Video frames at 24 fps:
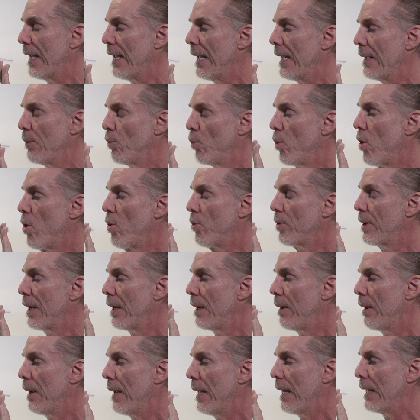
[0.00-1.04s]
it won't
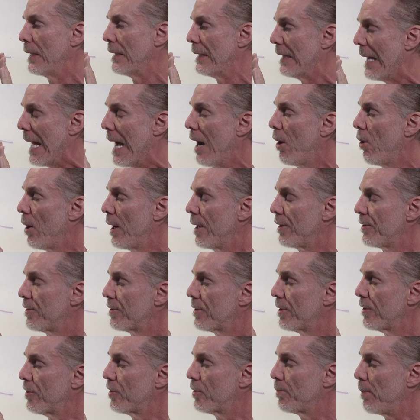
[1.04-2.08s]
allow us
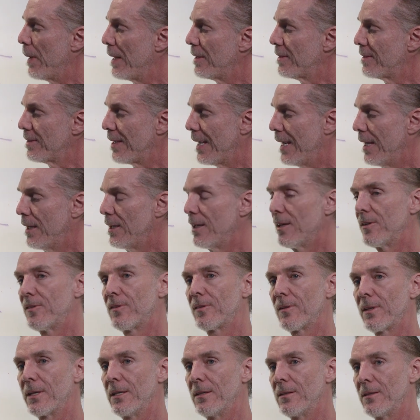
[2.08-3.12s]
to spontaneously